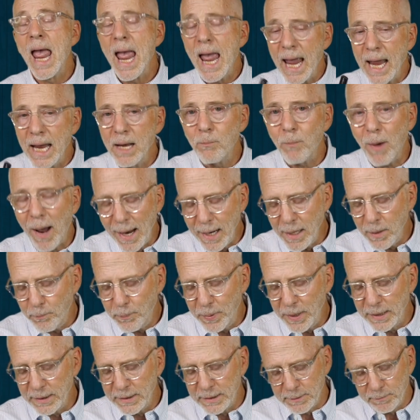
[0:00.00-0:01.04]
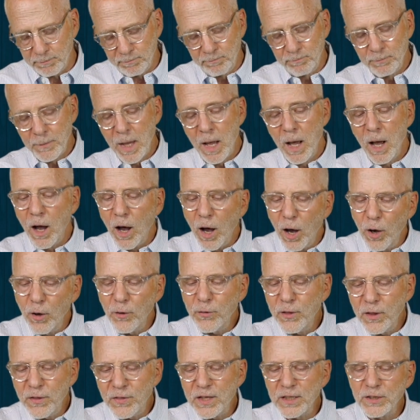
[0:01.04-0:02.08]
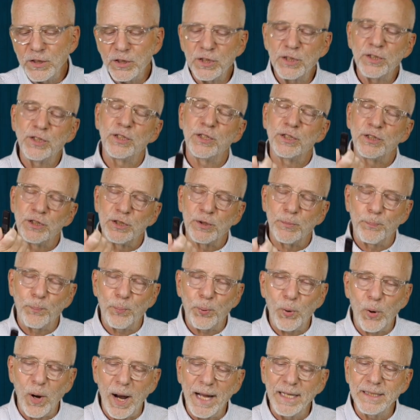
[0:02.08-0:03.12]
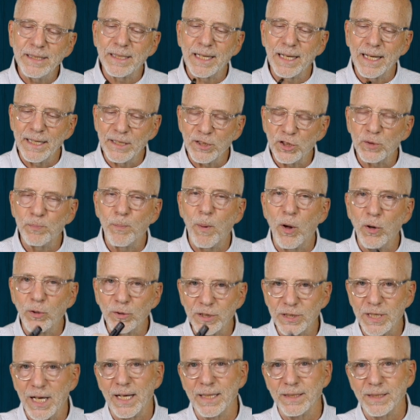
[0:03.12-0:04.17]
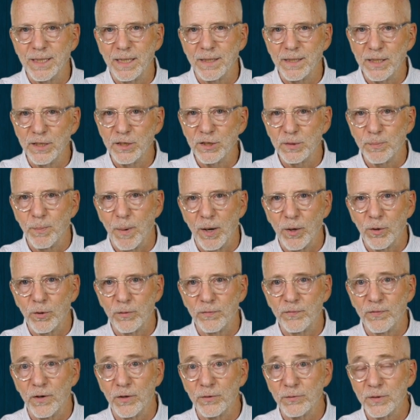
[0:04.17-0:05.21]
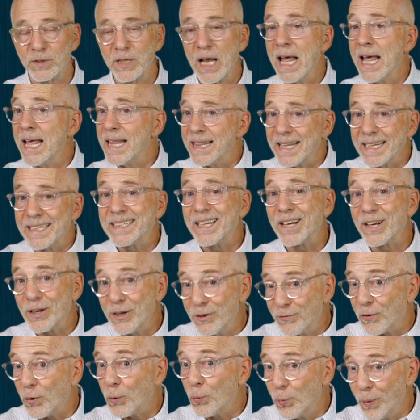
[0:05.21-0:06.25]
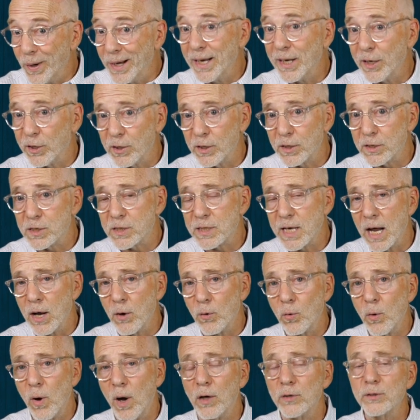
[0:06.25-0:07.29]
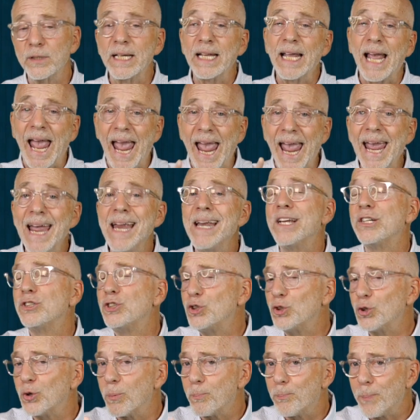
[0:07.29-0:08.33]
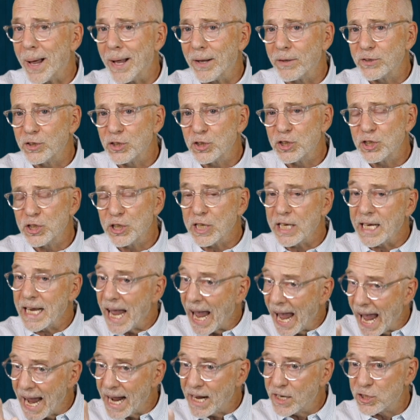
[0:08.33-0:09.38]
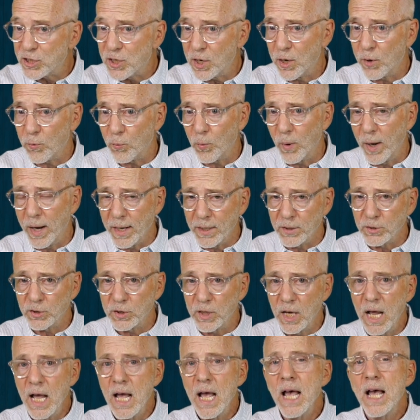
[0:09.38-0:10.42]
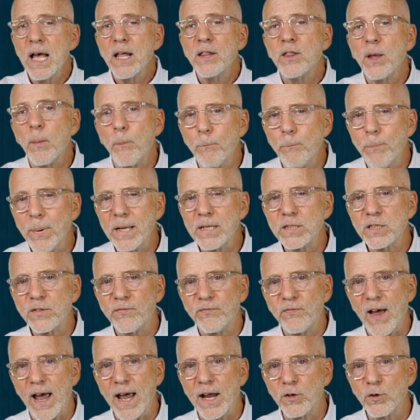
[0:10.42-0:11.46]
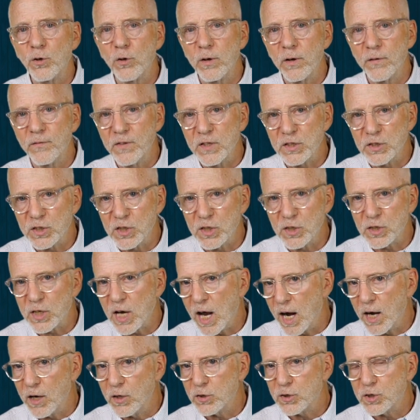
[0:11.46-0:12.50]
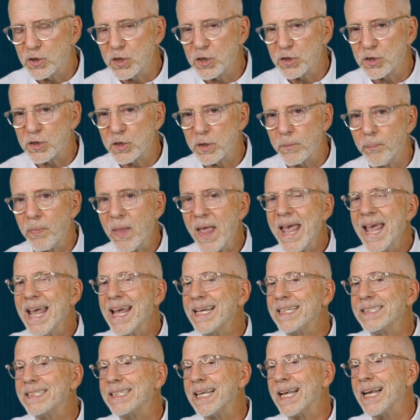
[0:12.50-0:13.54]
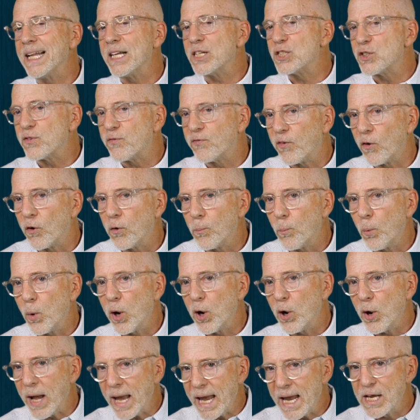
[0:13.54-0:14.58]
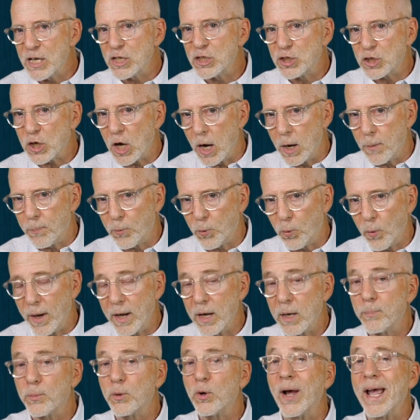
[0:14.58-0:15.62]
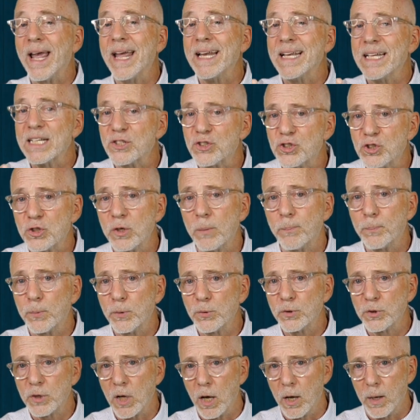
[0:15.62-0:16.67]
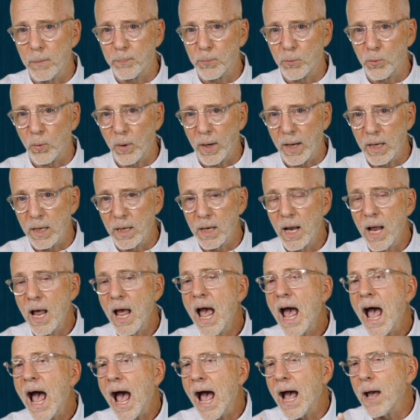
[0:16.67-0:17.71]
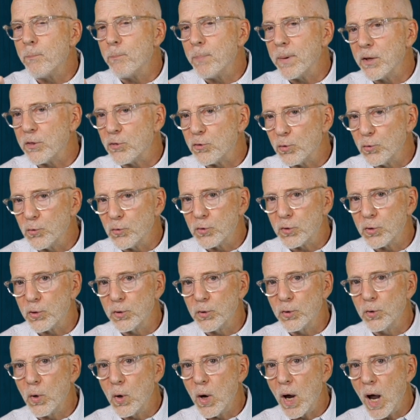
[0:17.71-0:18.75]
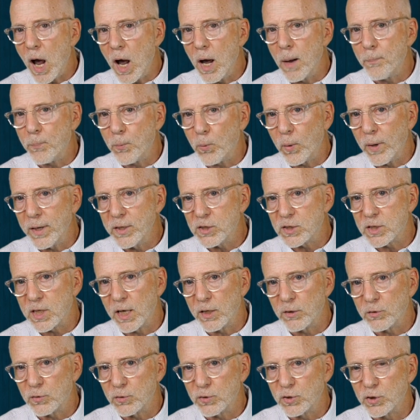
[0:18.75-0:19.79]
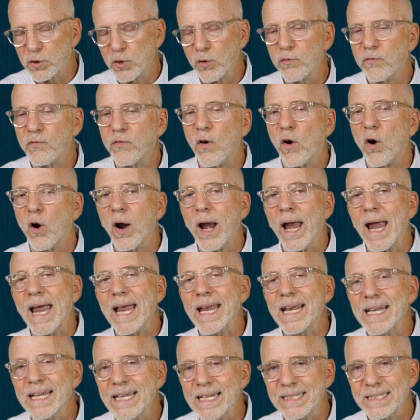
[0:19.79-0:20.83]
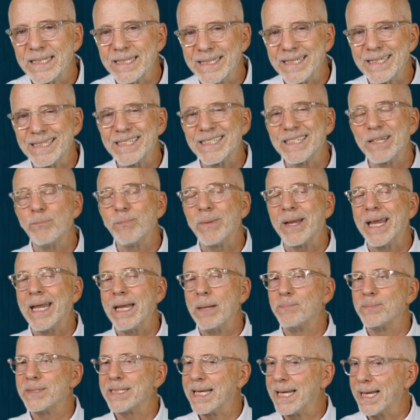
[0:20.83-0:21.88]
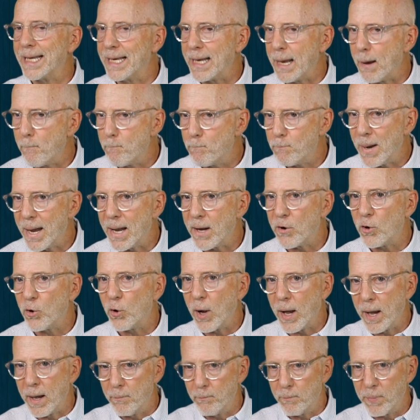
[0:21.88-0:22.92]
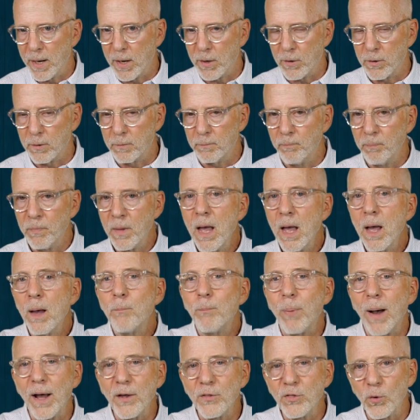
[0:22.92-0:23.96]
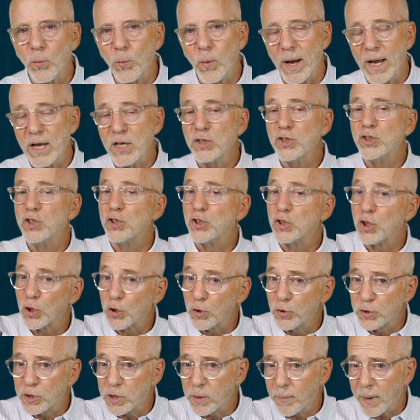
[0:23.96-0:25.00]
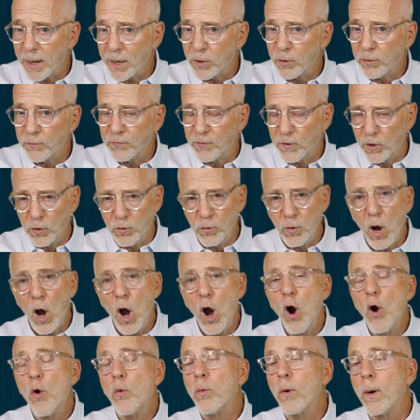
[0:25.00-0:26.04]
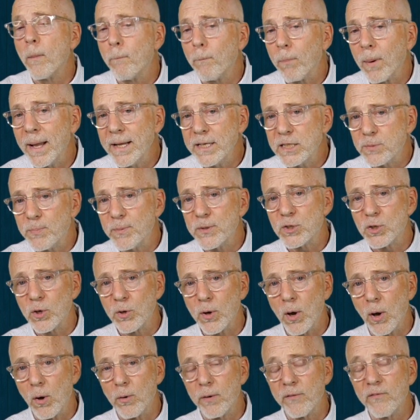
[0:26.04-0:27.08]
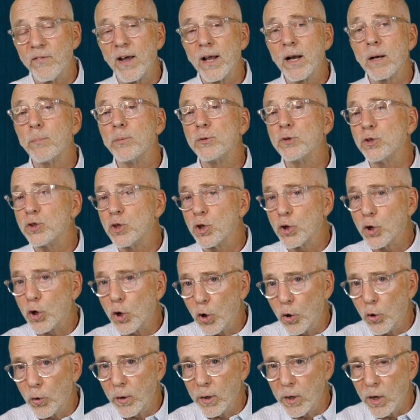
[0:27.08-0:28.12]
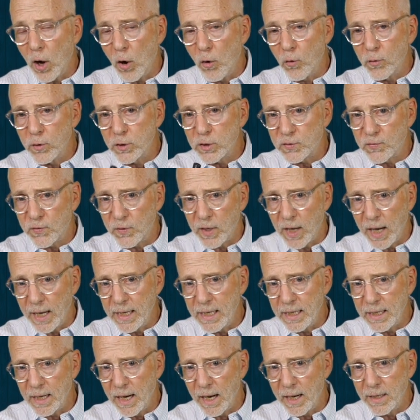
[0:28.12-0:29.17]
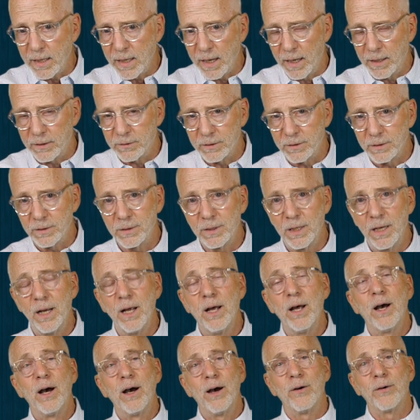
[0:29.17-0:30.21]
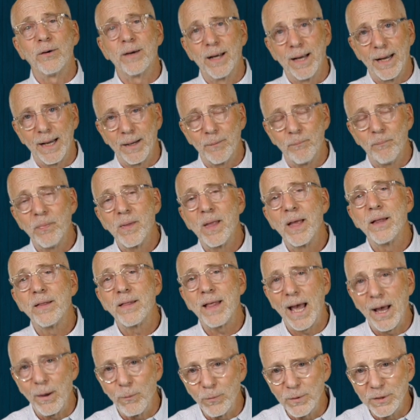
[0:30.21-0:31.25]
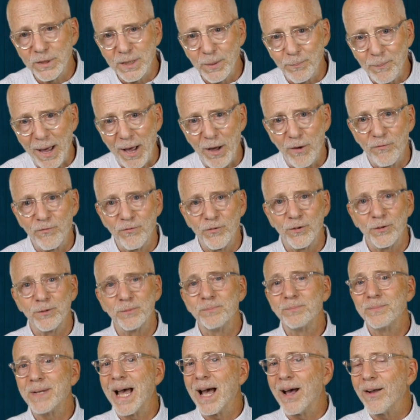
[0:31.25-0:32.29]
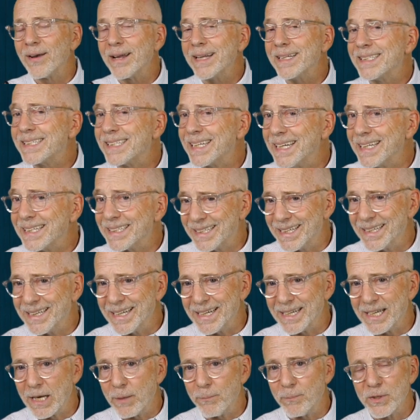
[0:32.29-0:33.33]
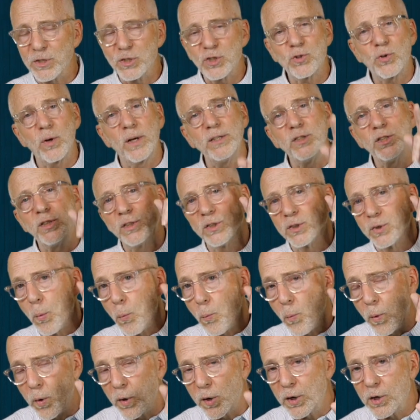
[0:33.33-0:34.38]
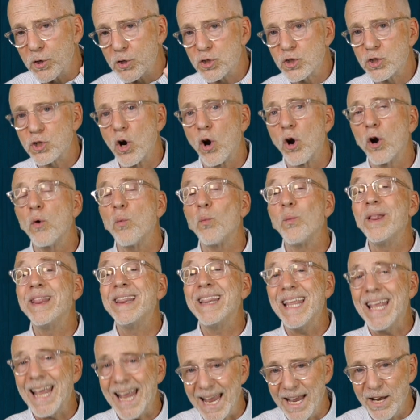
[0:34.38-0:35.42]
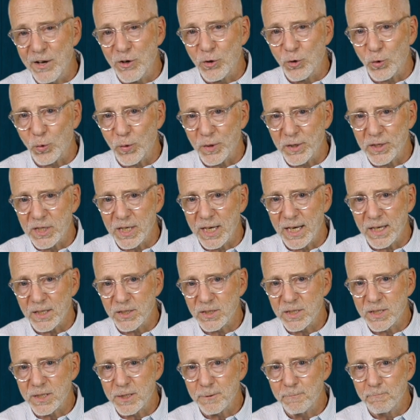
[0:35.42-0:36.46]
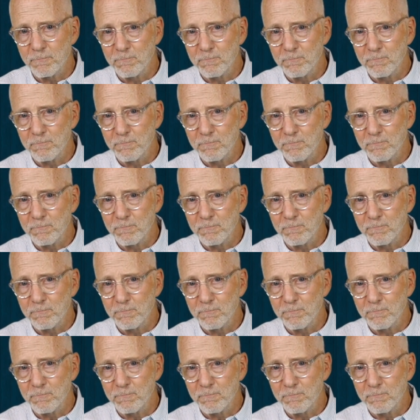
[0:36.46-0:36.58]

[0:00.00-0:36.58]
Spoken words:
In my opinion, other than just the surprisingly small size of these microphones that deliver really good sound quality and, as you're about to see, excellent range, the best factor of this entire system is that its firmware is upgradable and is simple to upgrade. I've been through 2 upgrade cycles so far, and this system keeps getting better and better. By the way, should you lose a microphone, replacements are now available to current owners for $99. Okay. That was a mouthful. Now let's get to the demonstrations, and we're going to start with the indoor test.